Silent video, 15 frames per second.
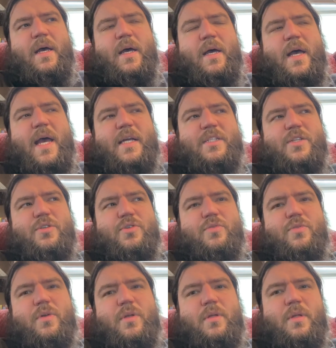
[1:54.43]
As
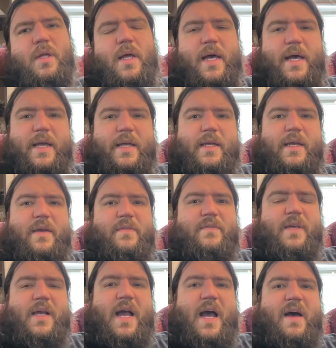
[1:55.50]
usual, I
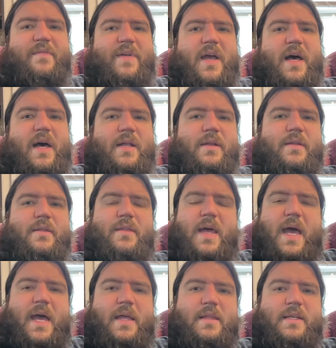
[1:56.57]
give the caveat
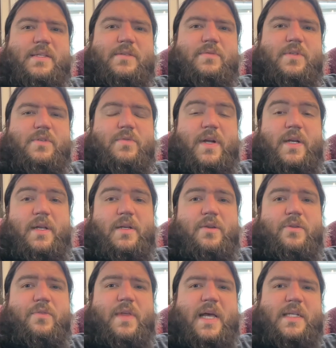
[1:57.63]
that this was written in
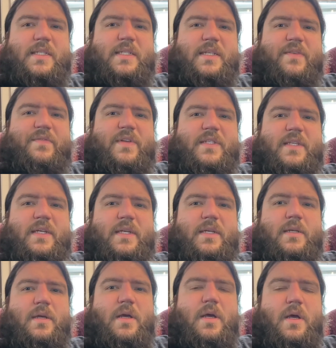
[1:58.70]

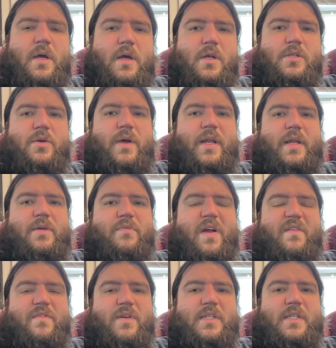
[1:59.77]
2017, so any
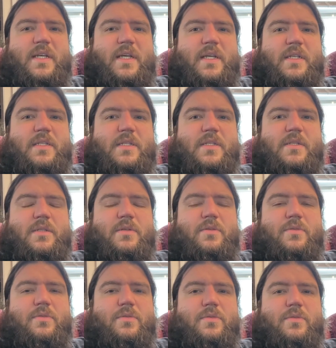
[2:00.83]
references
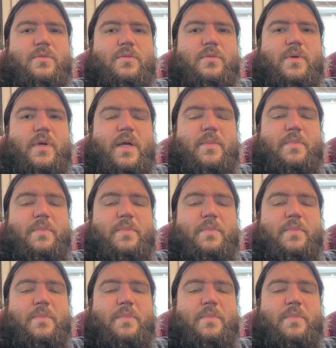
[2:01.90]
to it